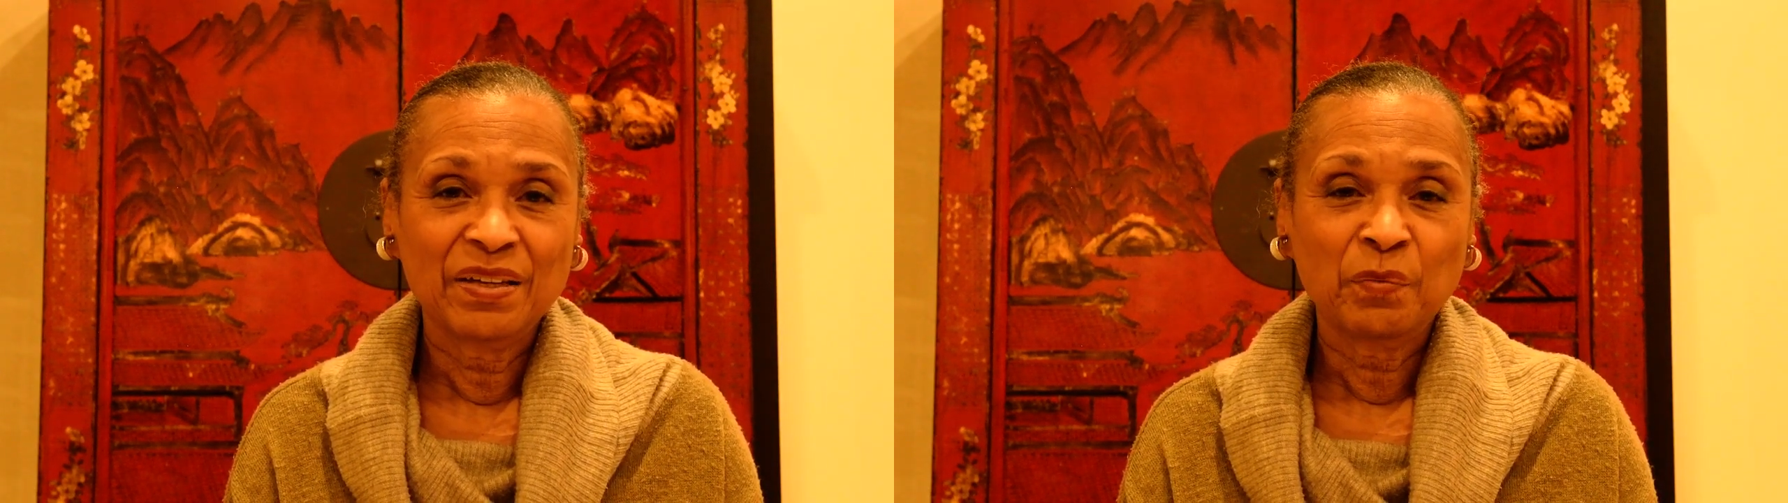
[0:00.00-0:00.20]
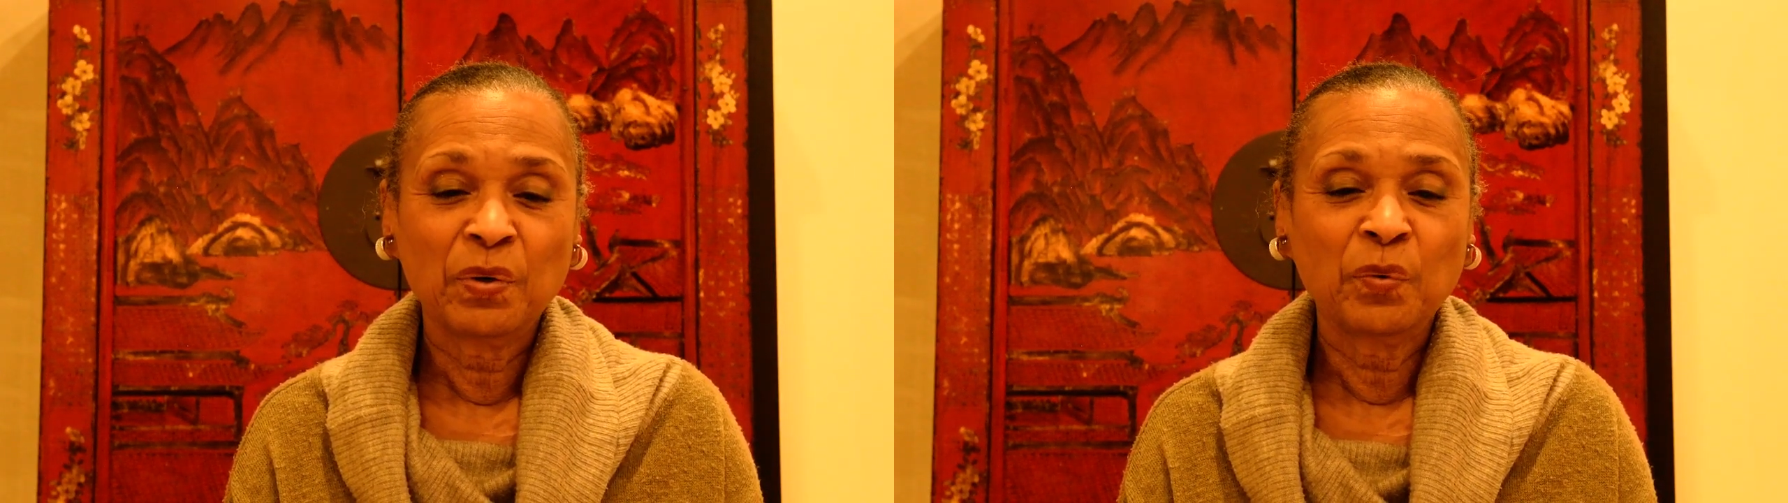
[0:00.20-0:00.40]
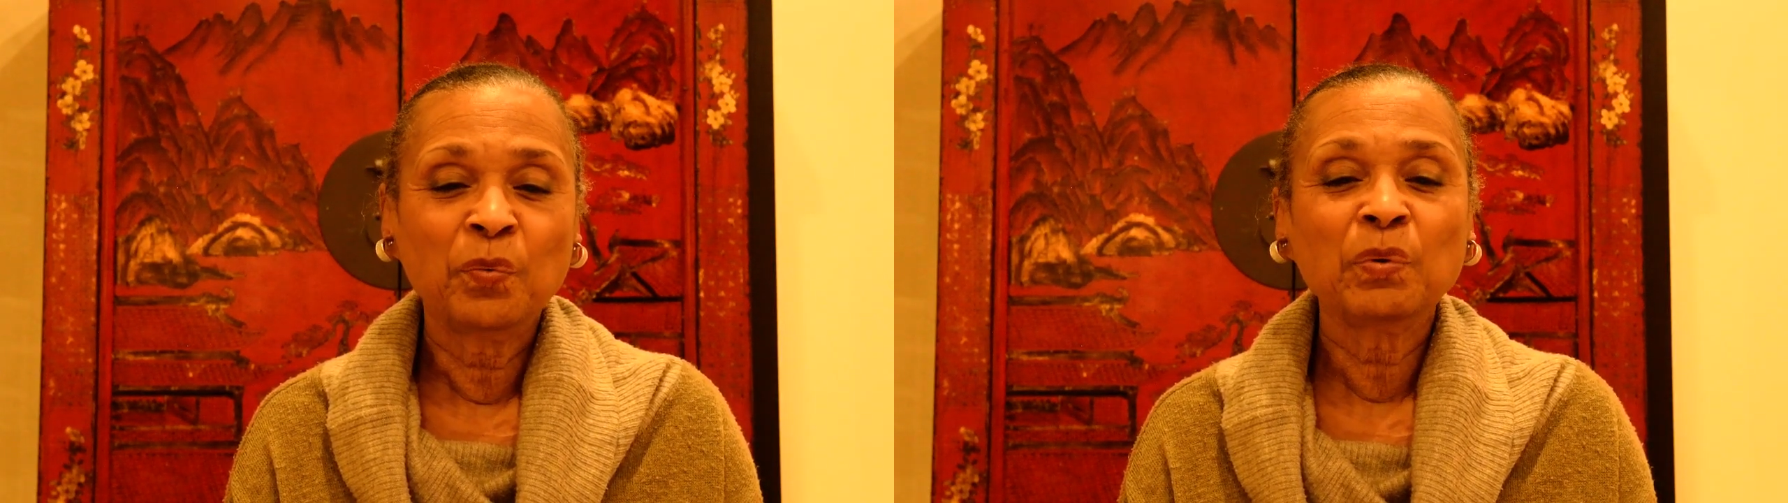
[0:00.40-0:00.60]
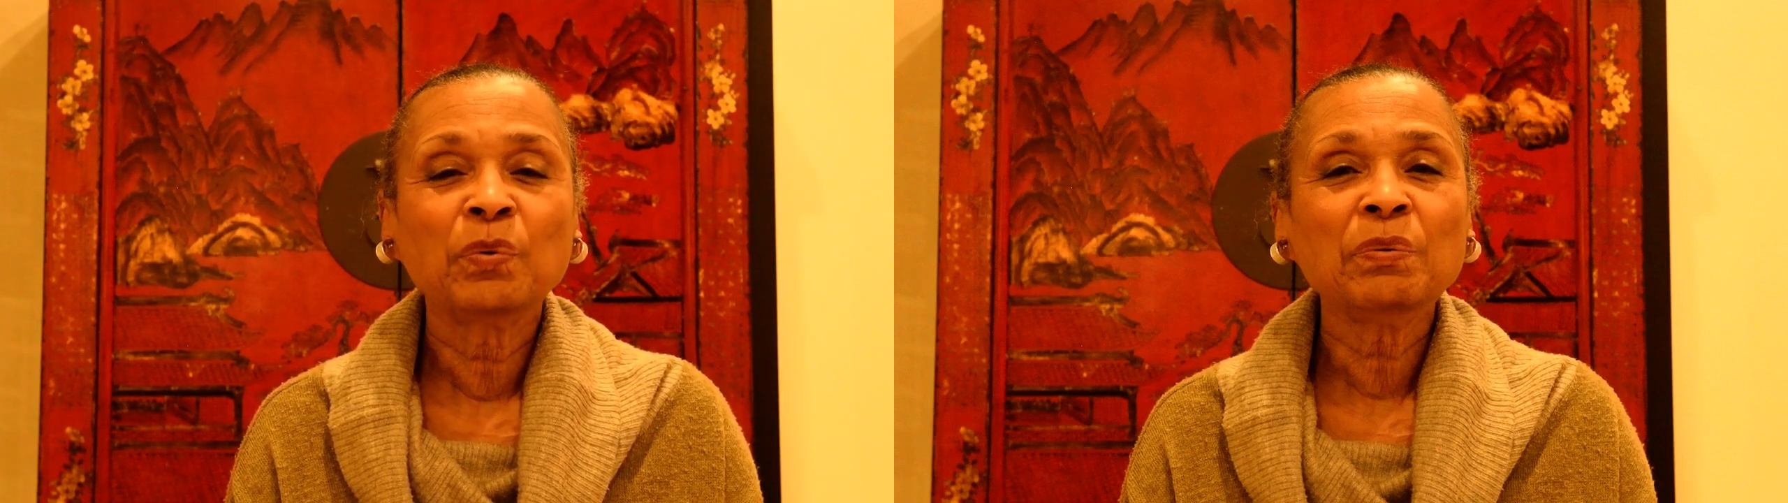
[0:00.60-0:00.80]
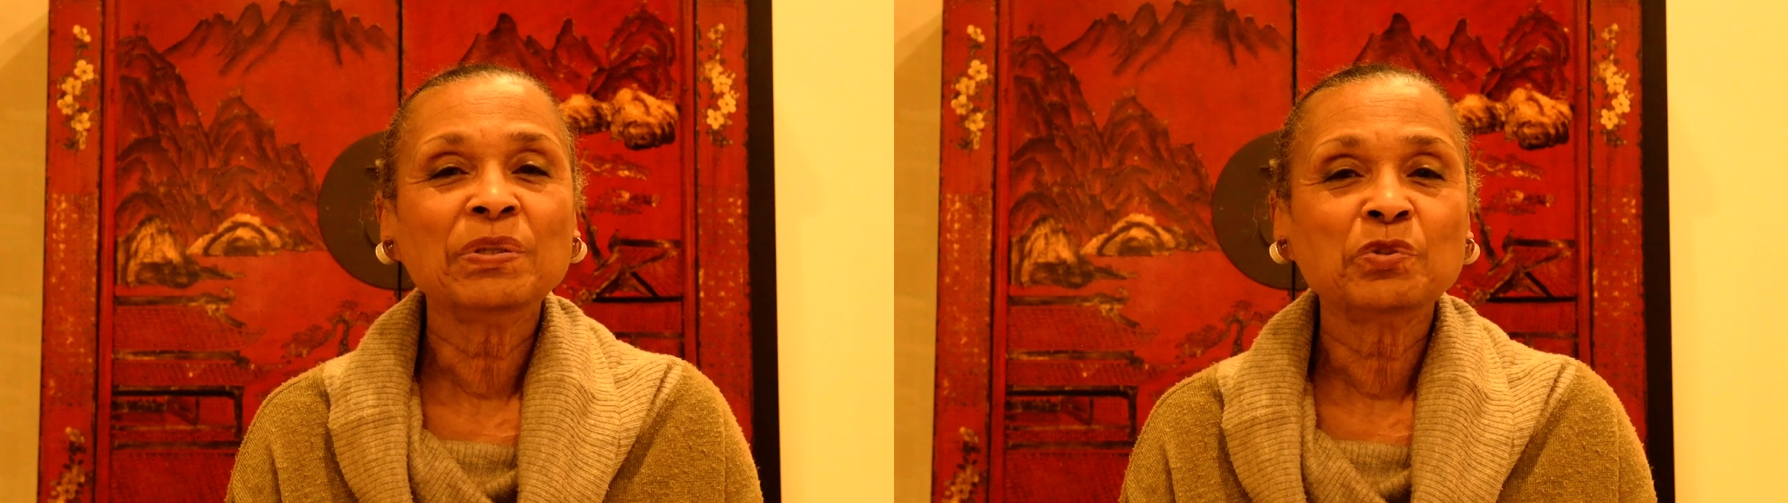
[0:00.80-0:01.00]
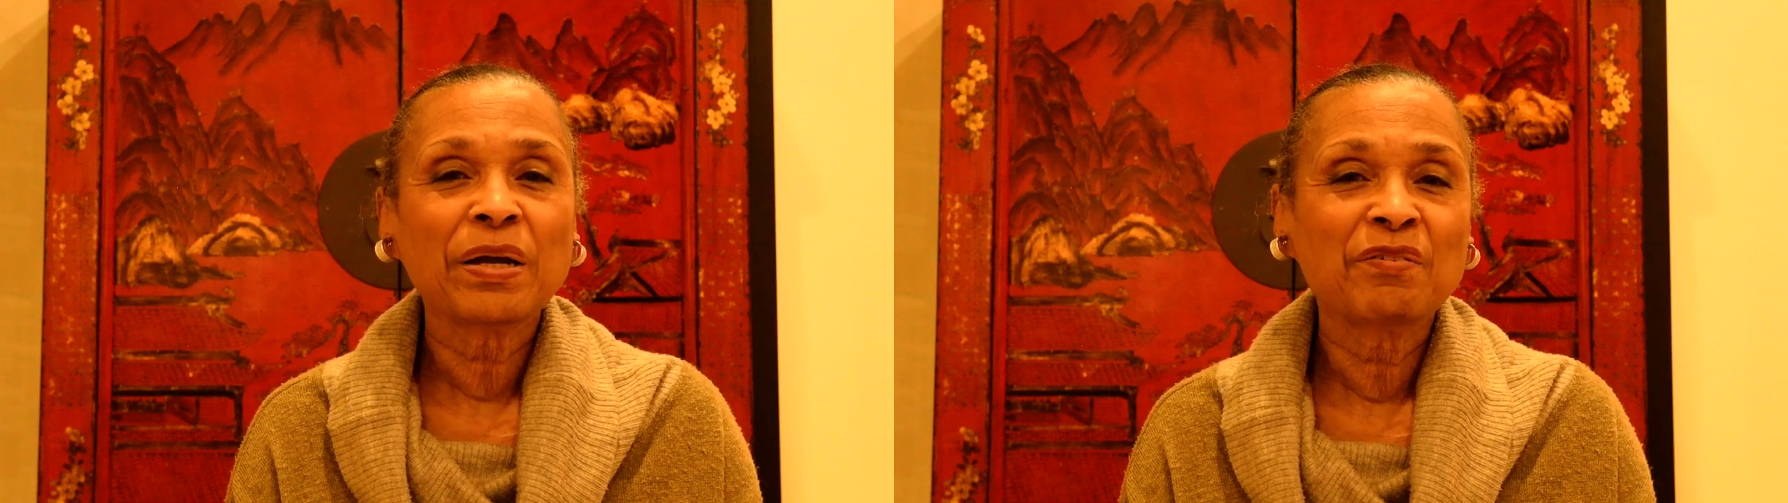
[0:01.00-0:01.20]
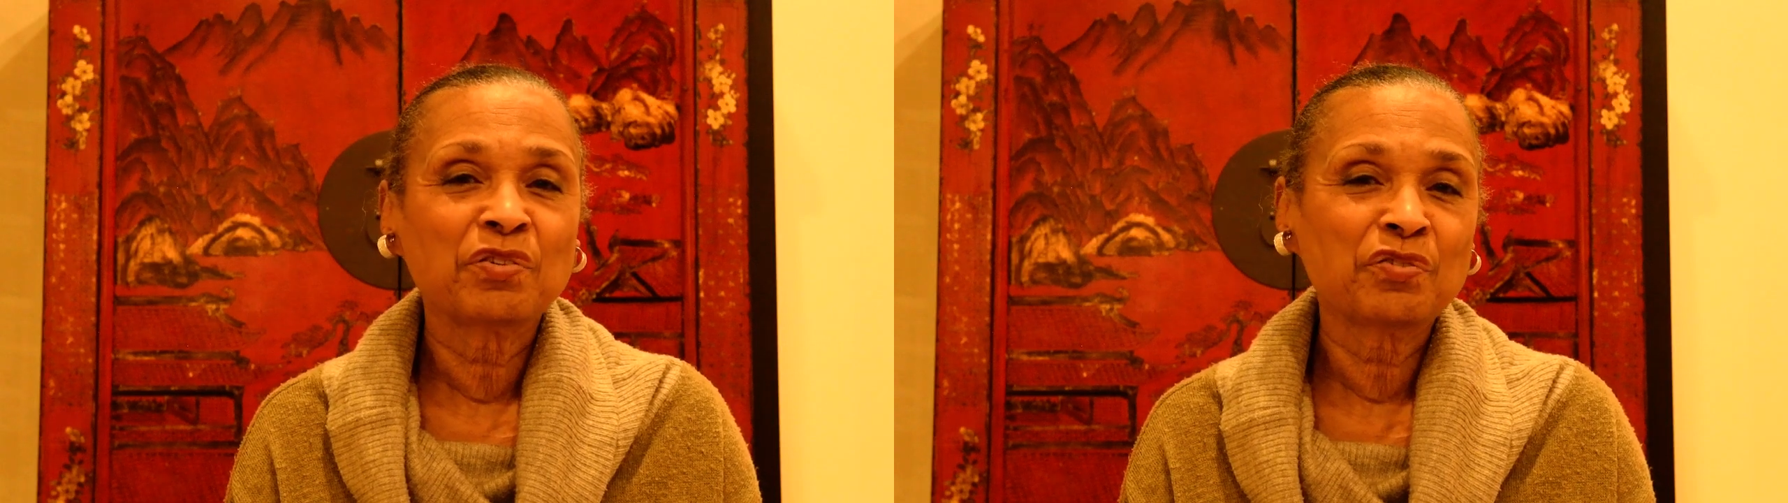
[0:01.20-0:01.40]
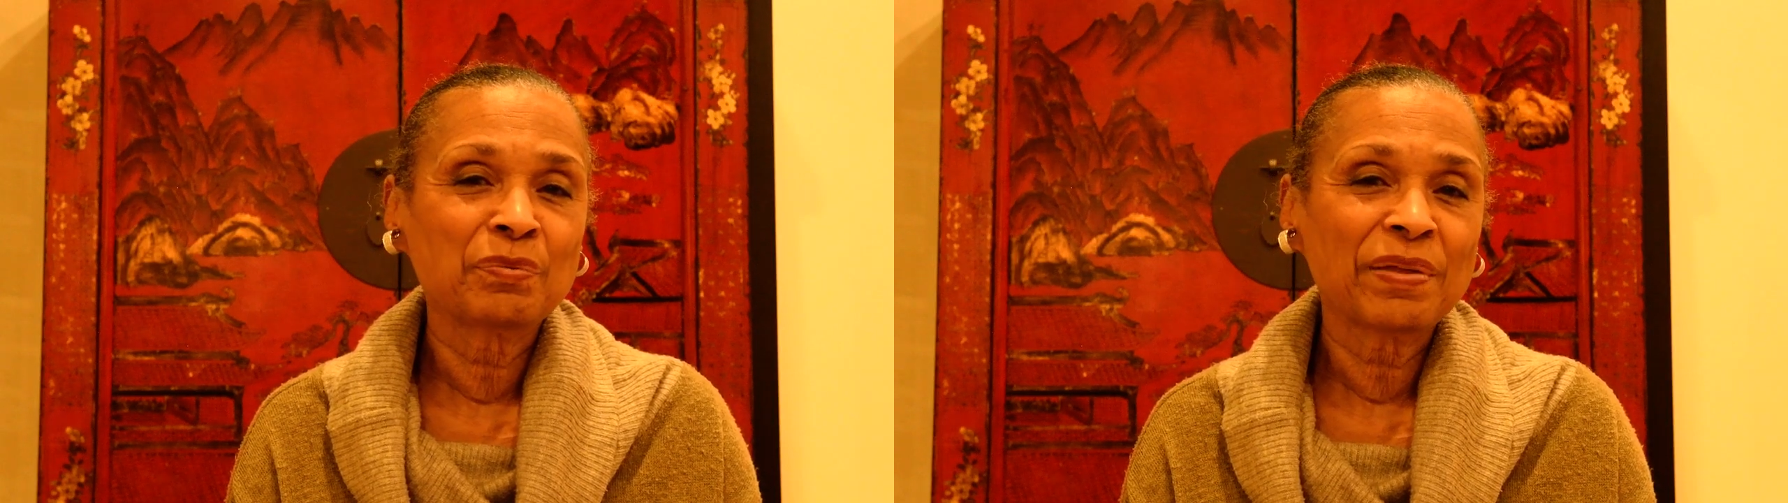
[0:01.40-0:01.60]
Well, when we would travel
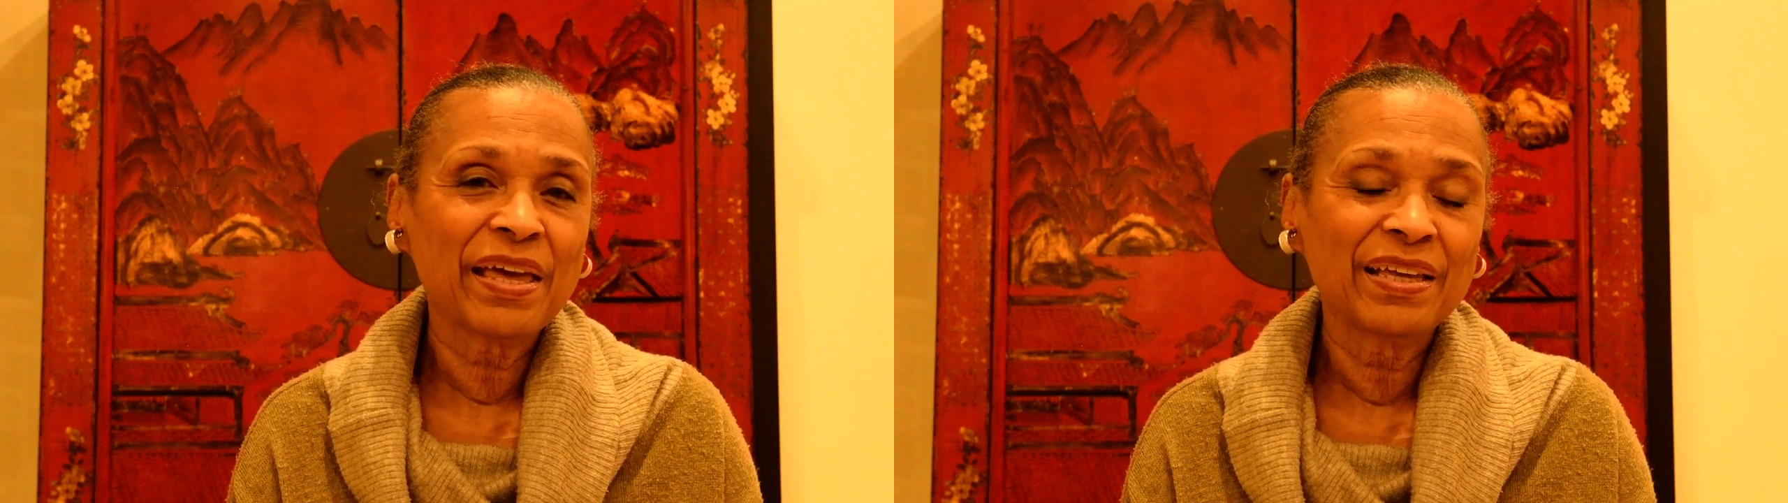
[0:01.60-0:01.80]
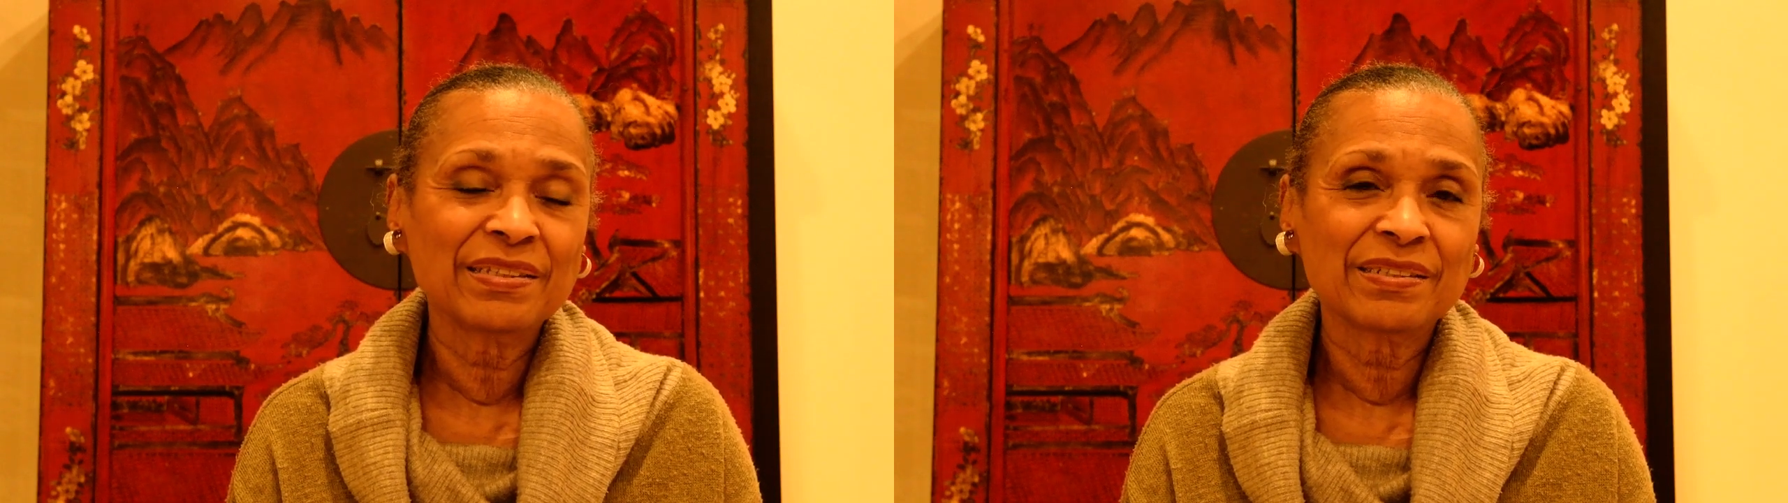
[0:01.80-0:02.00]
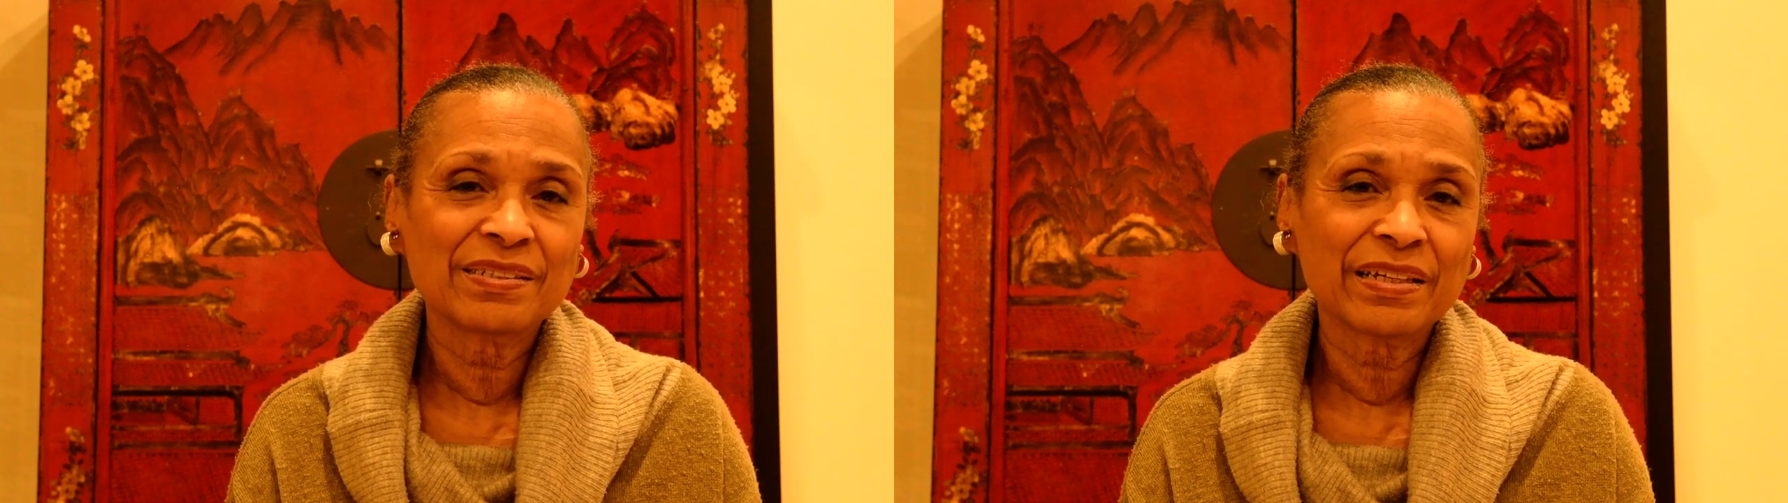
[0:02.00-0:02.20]
from Kansas to